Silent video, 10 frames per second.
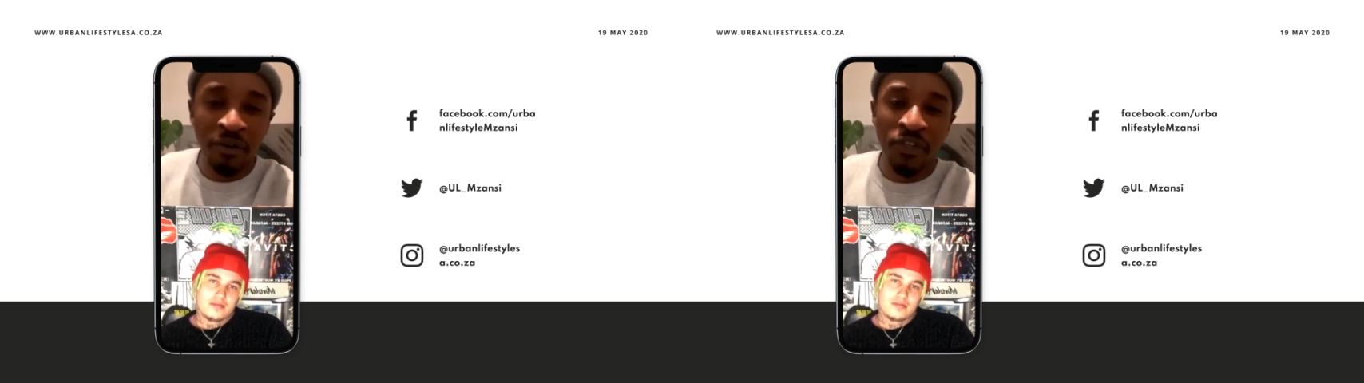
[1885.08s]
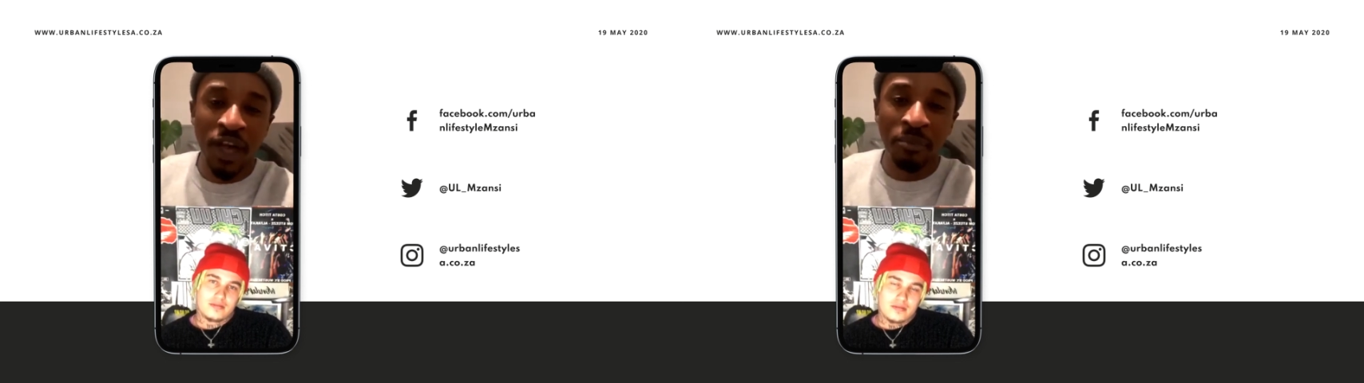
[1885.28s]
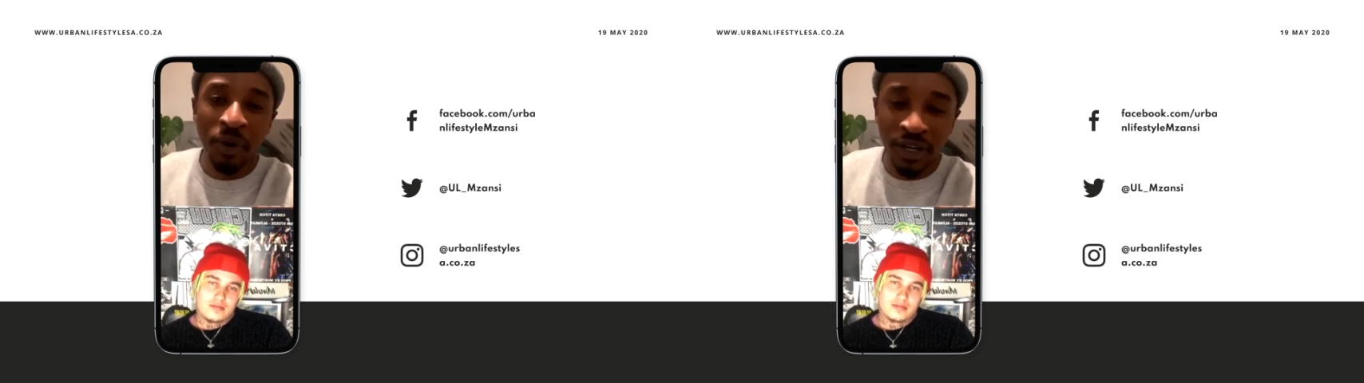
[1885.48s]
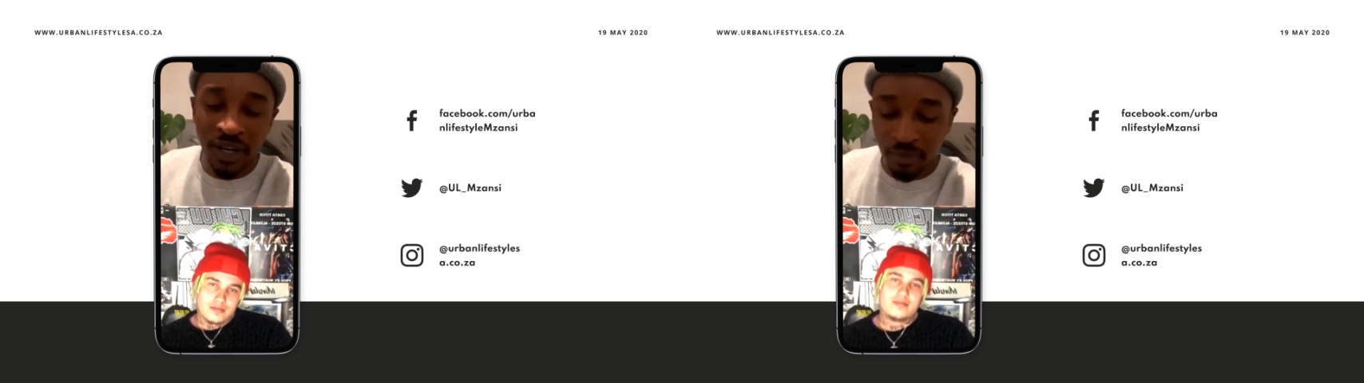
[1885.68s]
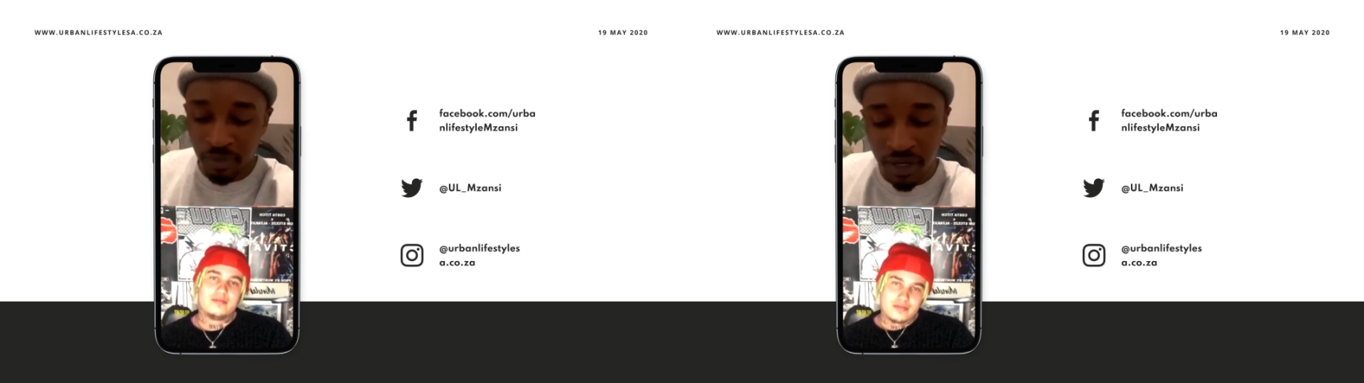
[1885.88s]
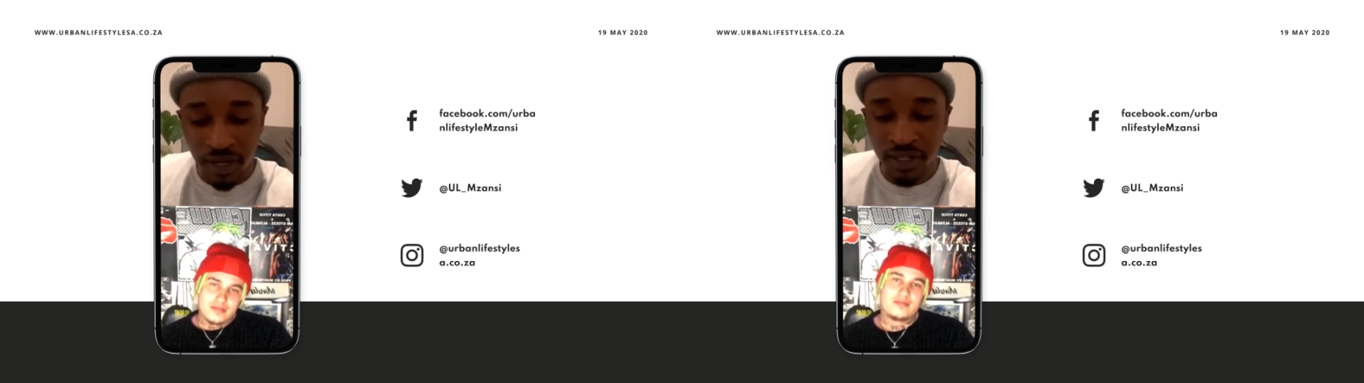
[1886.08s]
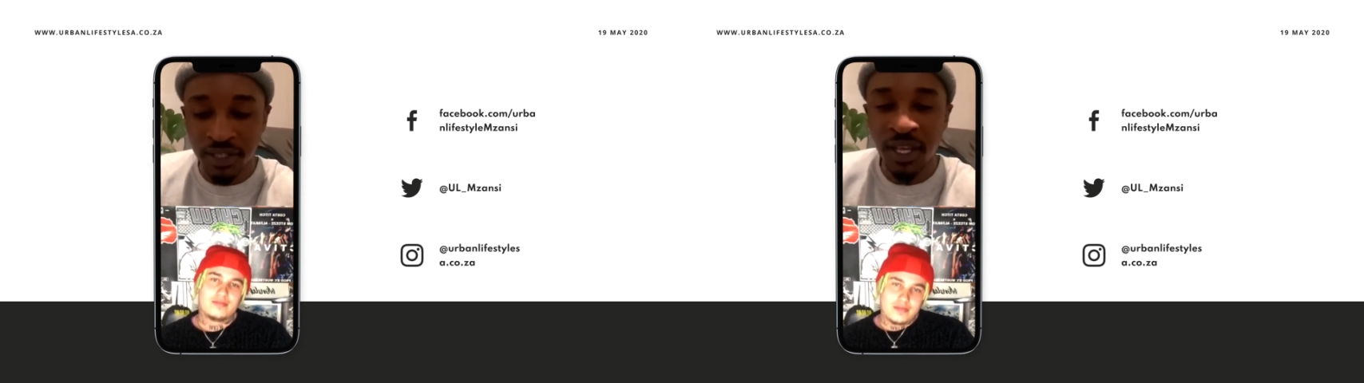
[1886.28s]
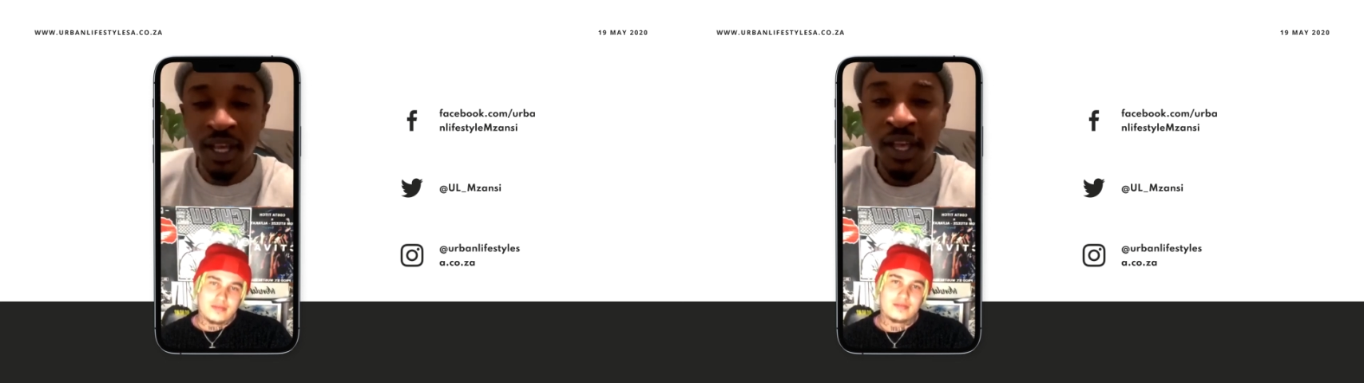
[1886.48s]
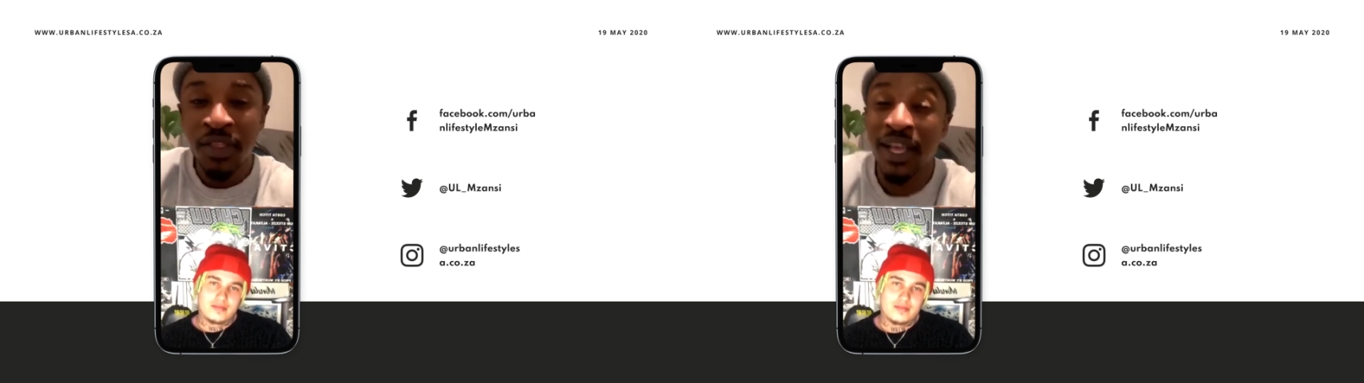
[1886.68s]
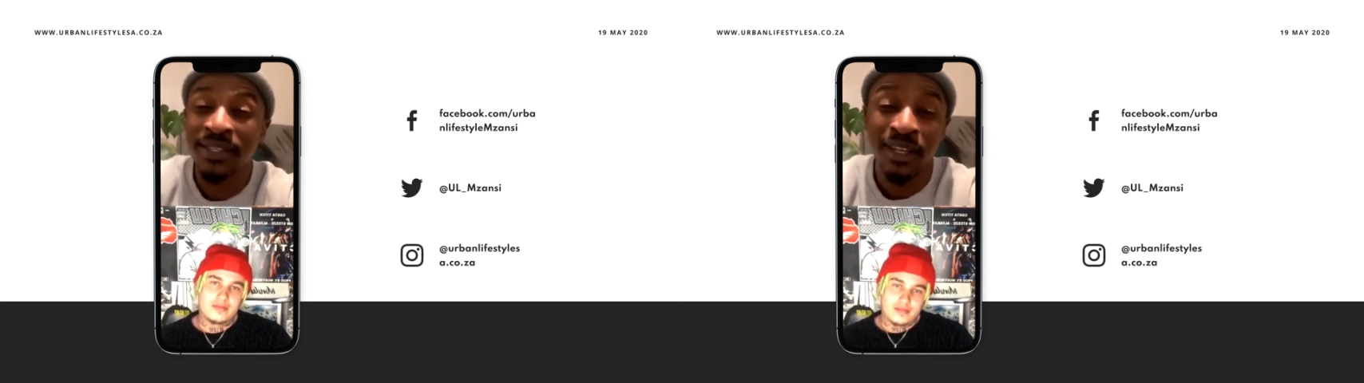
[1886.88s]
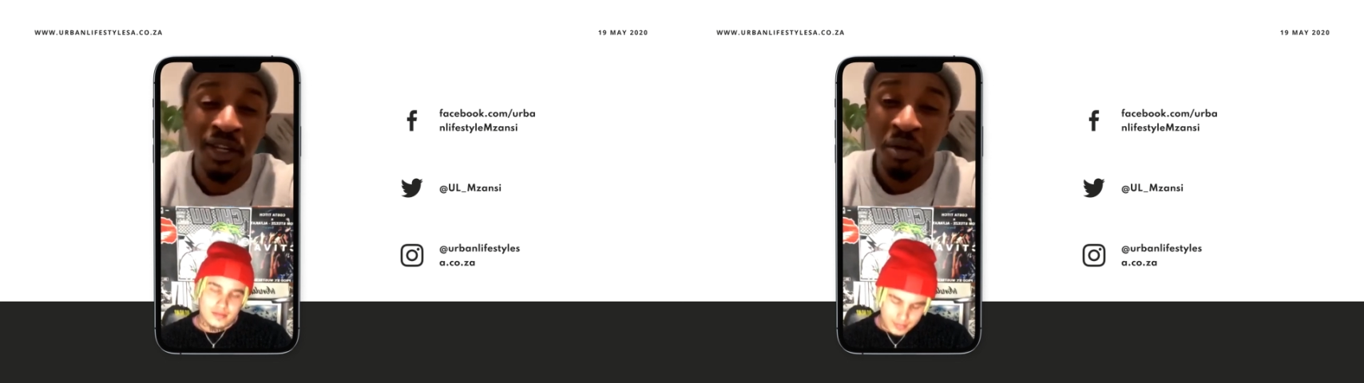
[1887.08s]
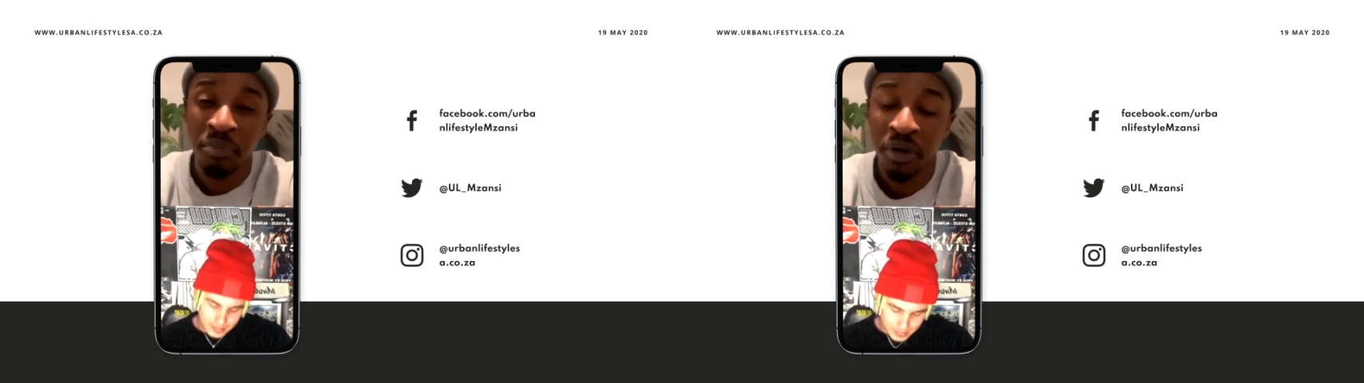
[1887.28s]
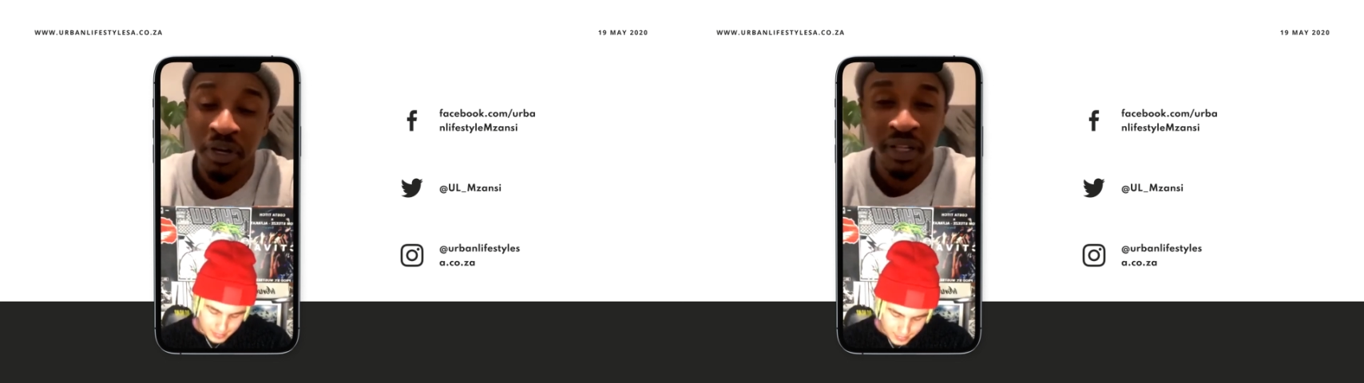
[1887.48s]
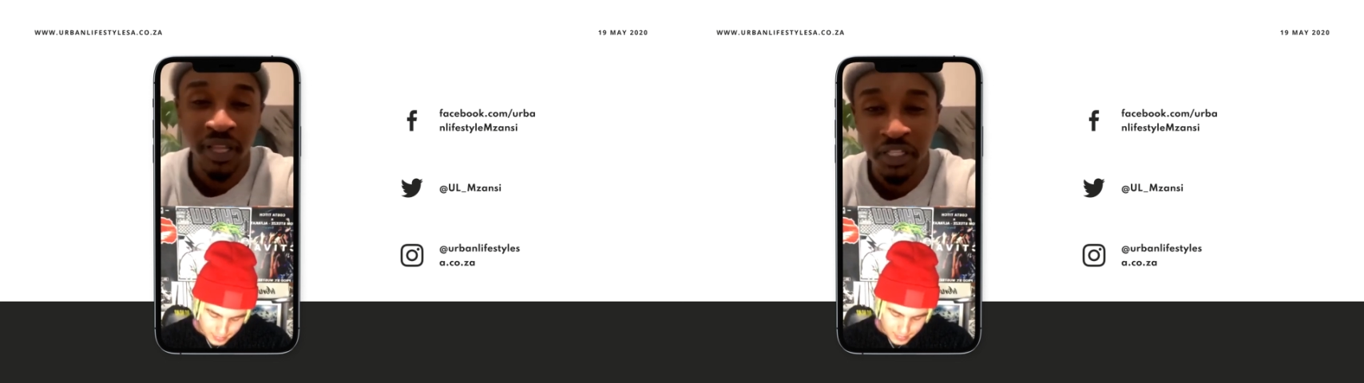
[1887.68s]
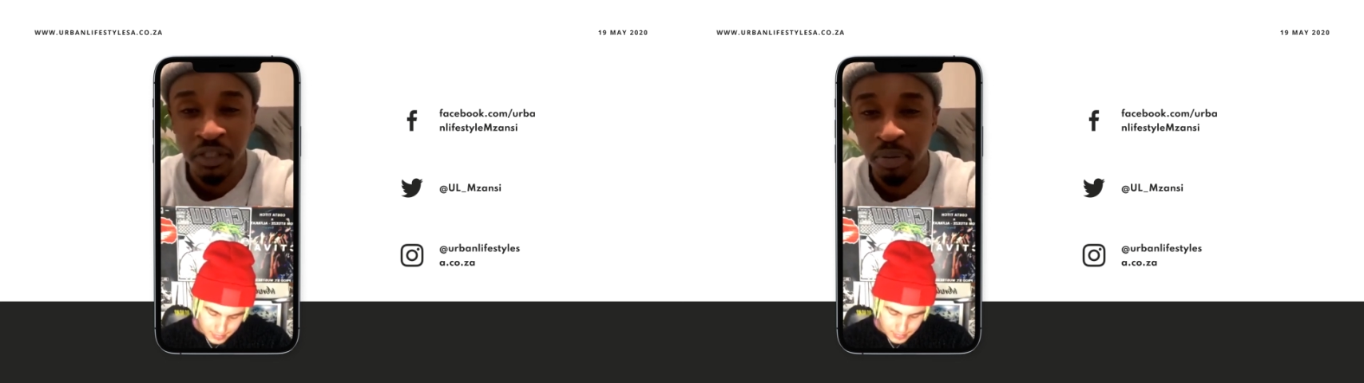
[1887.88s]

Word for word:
Speaker 1: that product because that's a good product that you put